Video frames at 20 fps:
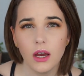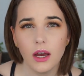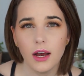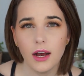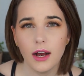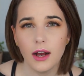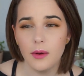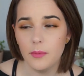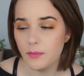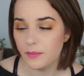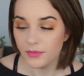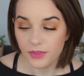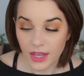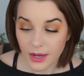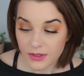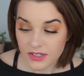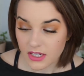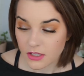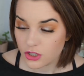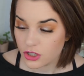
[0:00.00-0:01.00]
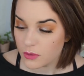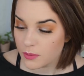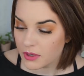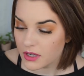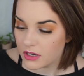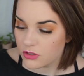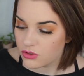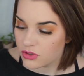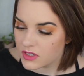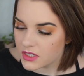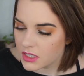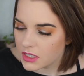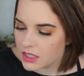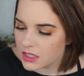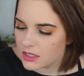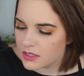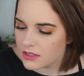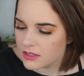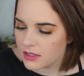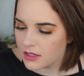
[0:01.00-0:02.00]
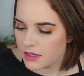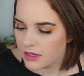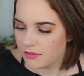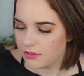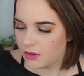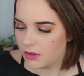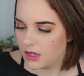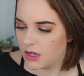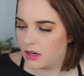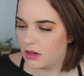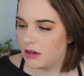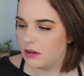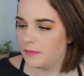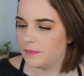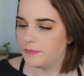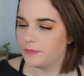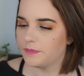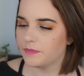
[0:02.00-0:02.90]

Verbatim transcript: Um, that was actually pretty interesting. It's, I have it right here.